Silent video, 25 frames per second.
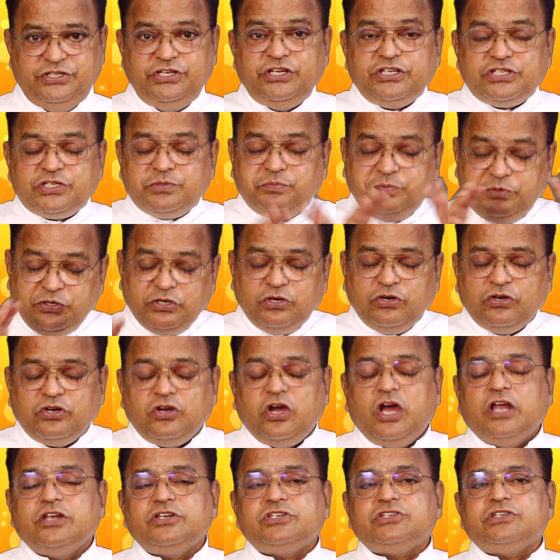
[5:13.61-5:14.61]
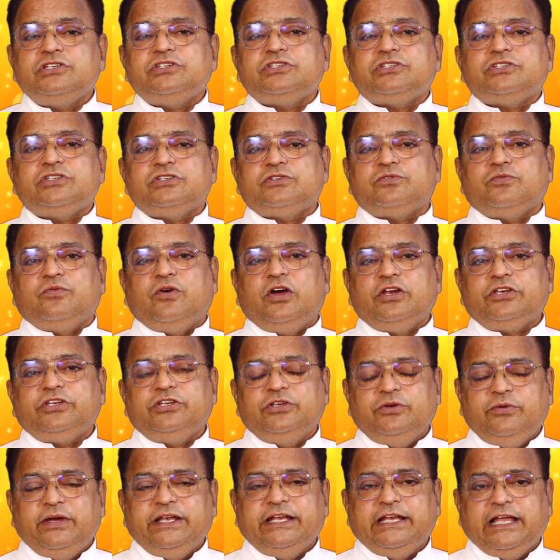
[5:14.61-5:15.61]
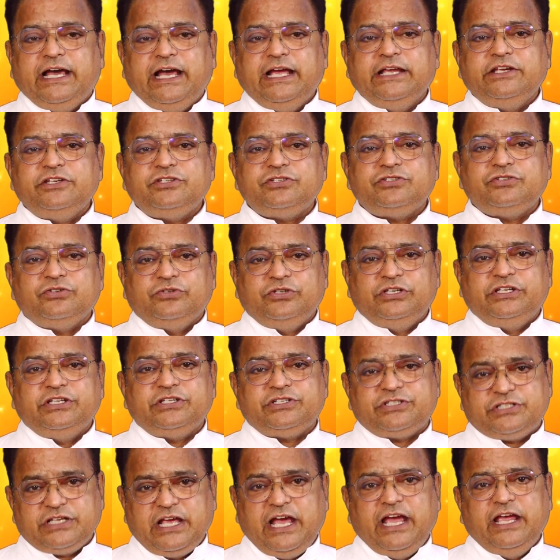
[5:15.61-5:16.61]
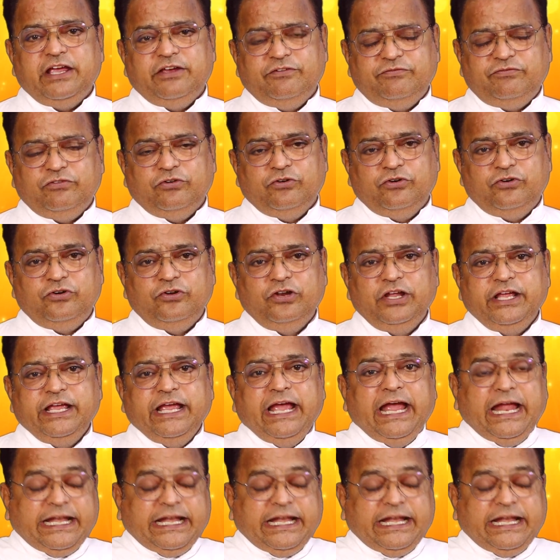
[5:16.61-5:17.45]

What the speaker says: This pure conscience is what you and I should desire for